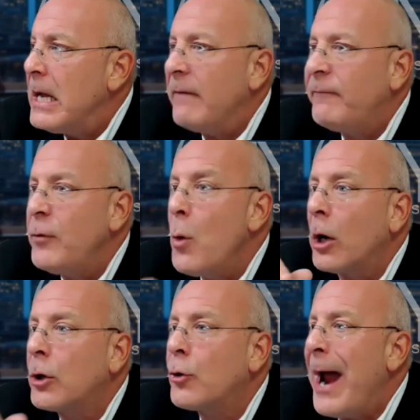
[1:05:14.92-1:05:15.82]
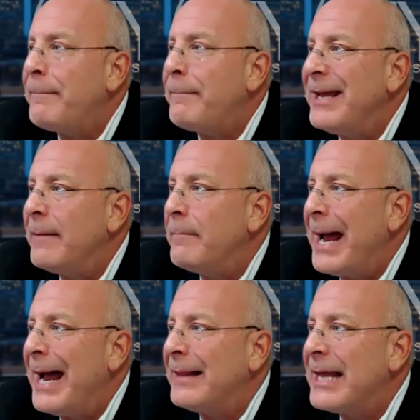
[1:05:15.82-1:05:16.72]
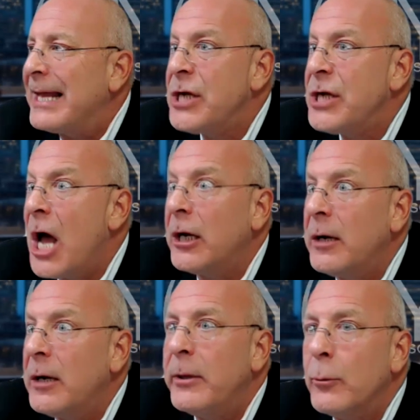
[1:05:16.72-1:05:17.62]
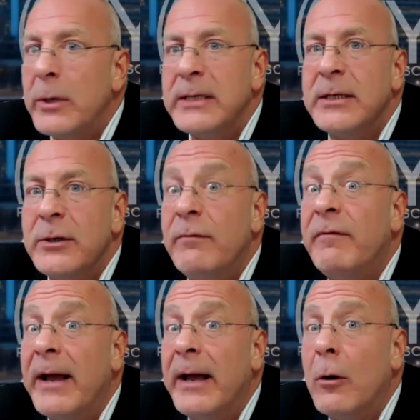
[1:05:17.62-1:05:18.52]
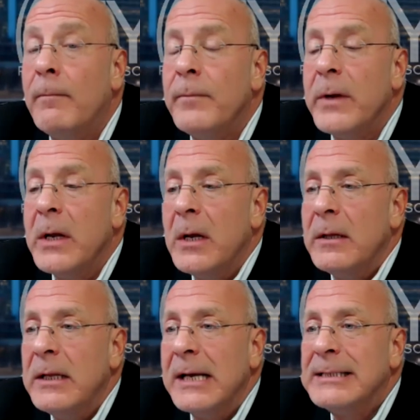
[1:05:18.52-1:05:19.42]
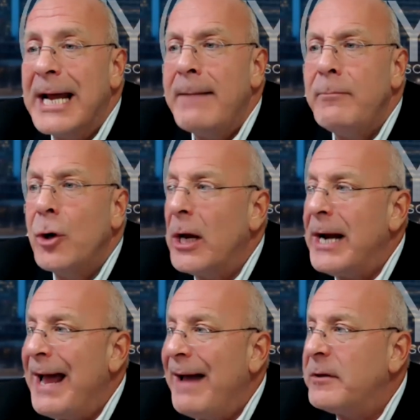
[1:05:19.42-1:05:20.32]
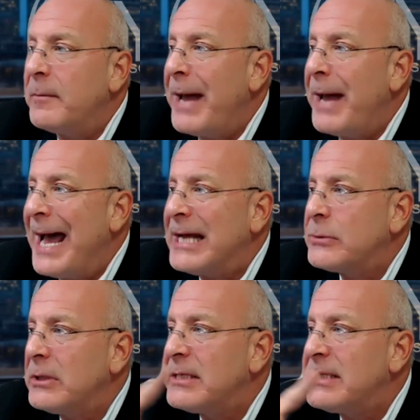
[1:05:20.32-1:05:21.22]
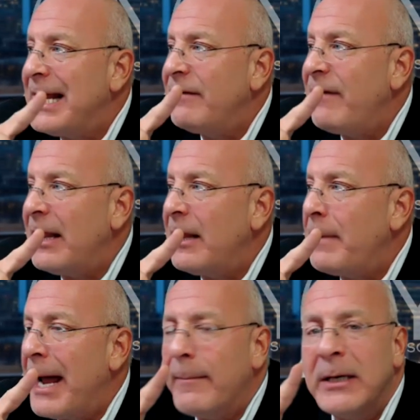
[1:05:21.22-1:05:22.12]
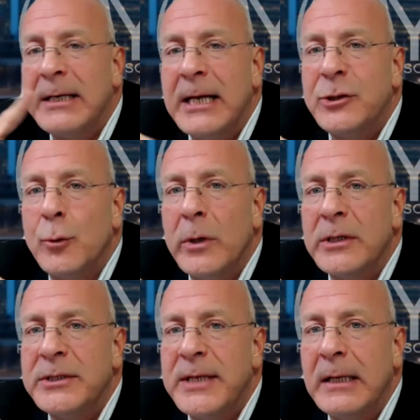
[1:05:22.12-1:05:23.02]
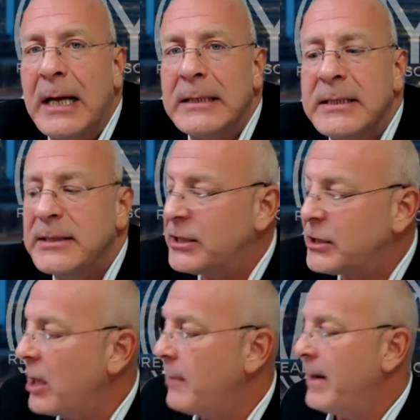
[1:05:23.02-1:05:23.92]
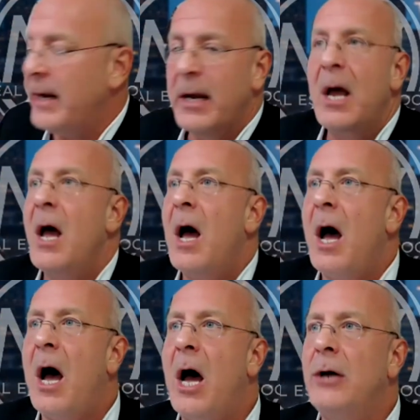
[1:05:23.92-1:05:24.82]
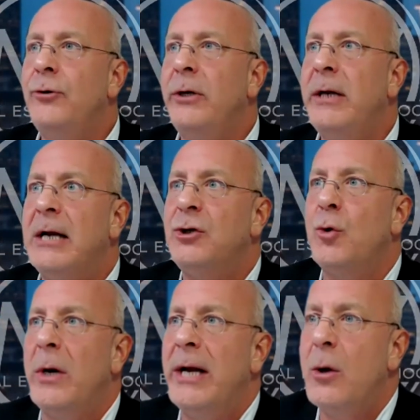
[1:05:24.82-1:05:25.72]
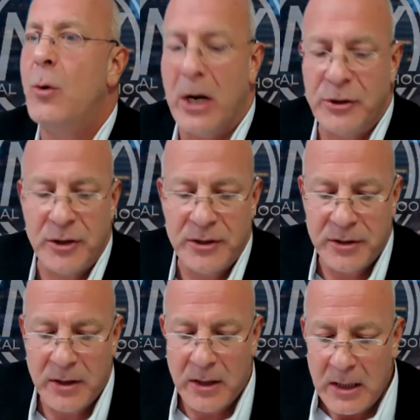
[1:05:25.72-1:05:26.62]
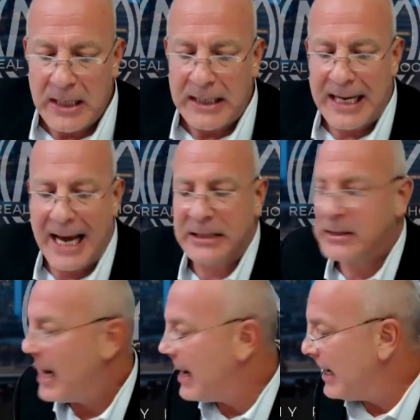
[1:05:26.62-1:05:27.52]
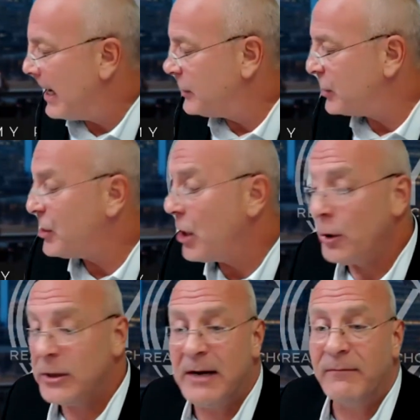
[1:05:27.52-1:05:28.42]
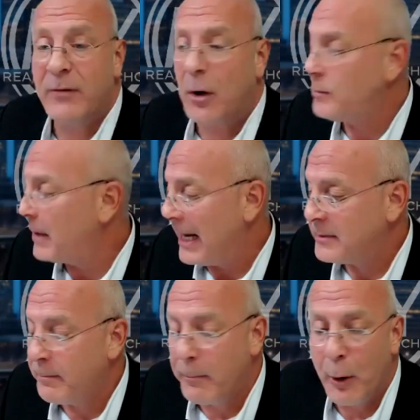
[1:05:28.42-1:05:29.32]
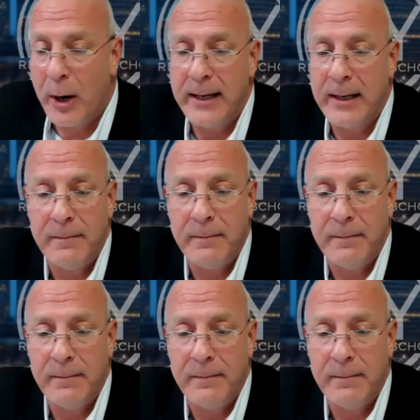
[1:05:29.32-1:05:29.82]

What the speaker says: If you are crappy at math, that is not going to be the reason you fail. The exam you're going to have to pass with the state of Alabama to get your real estate license is going to be 120 questions. Guys, I just noticed I've gone past break.